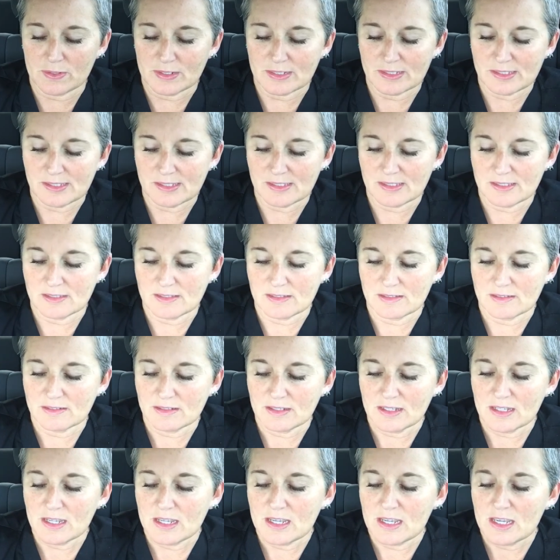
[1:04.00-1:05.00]
us.
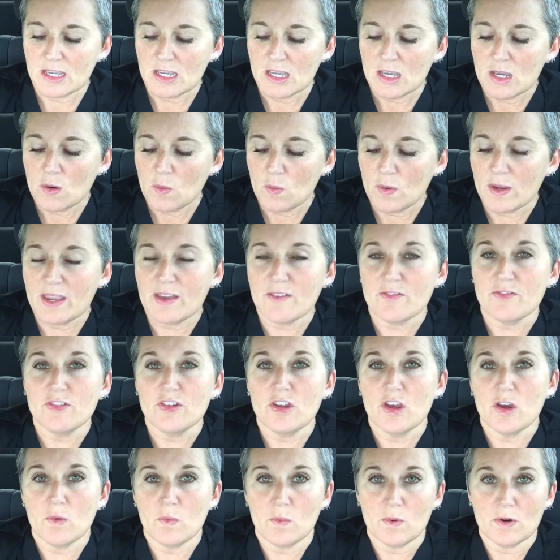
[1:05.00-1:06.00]
We have
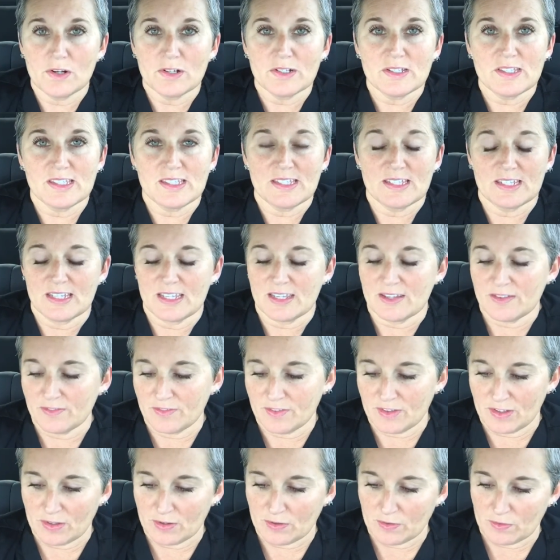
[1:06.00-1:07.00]
no words to give
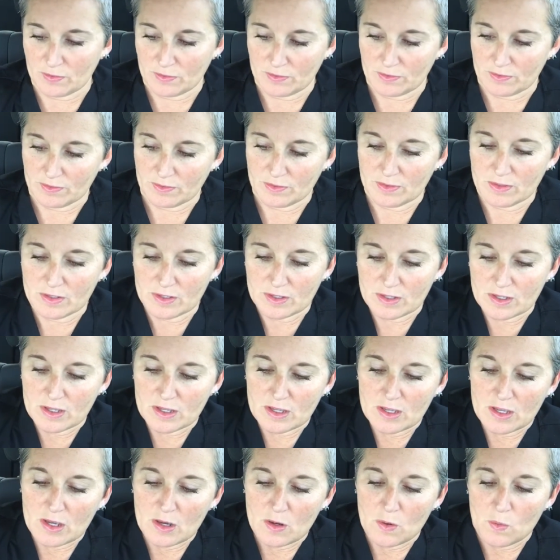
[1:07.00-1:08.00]
you.
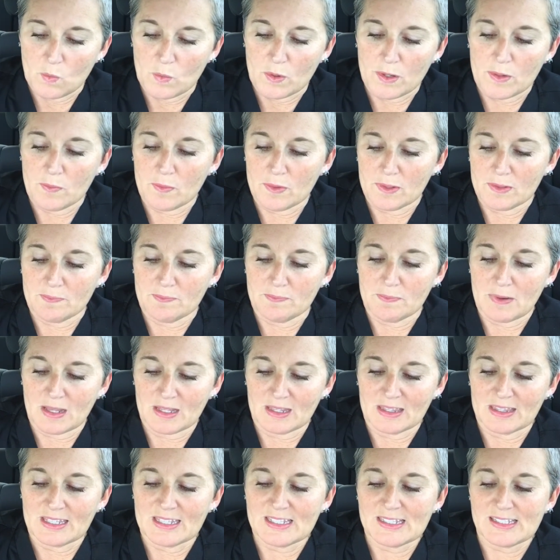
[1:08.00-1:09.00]
We would
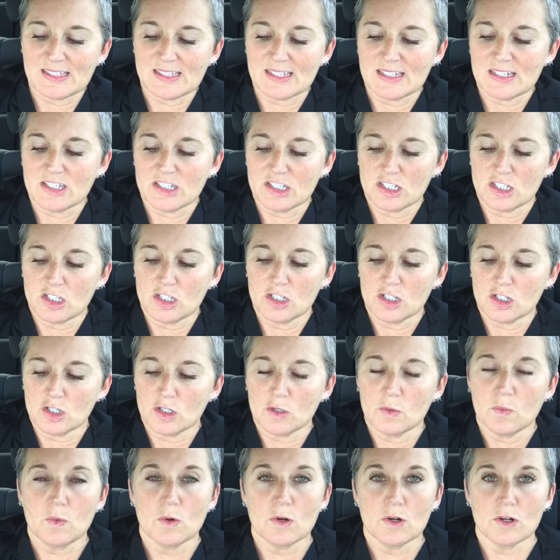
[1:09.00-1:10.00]
but listen to
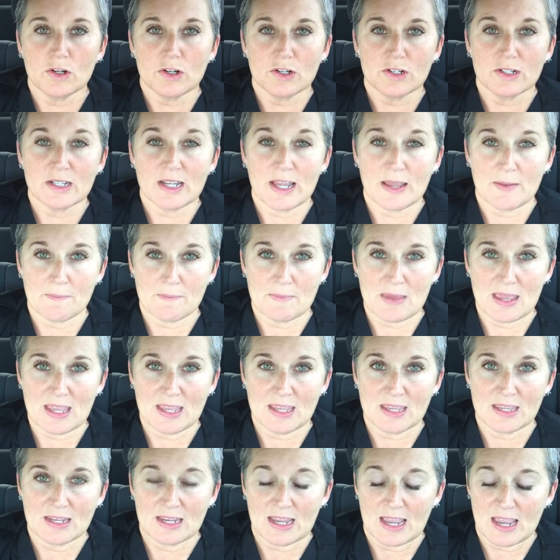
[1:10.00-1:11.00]
your word and
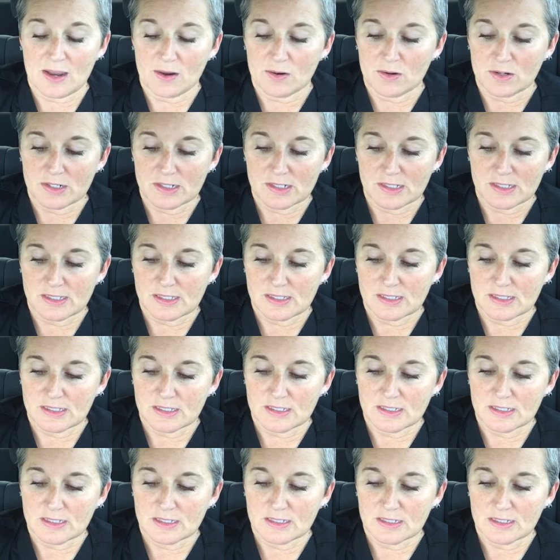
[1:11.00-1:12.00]
make it ours.
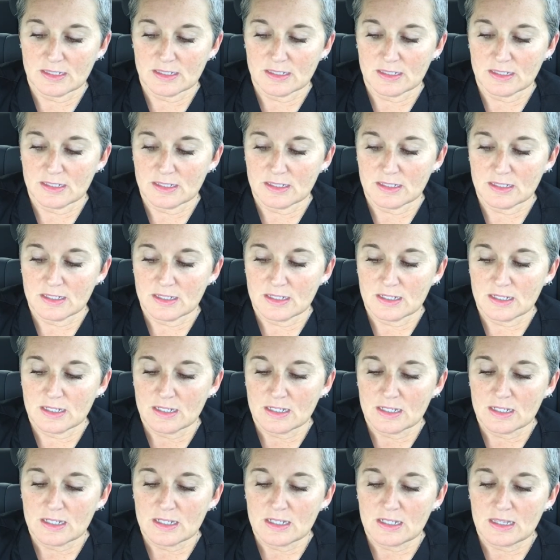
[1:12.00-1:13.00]

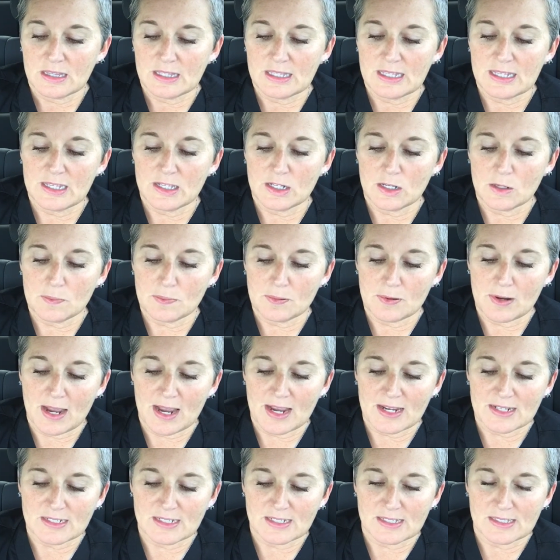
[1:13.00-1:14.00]
Lead our
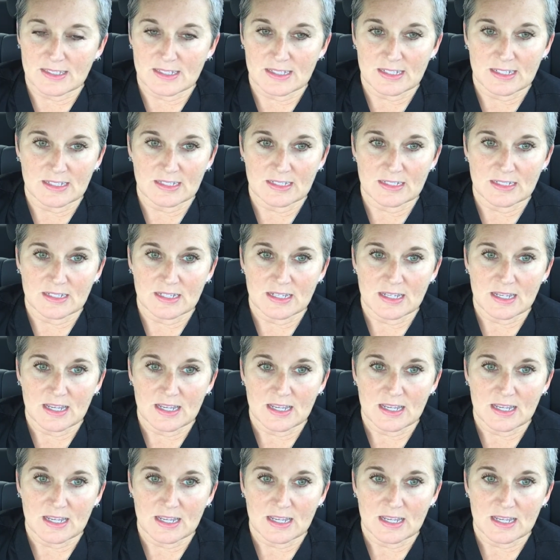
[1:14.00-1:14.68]
practicing,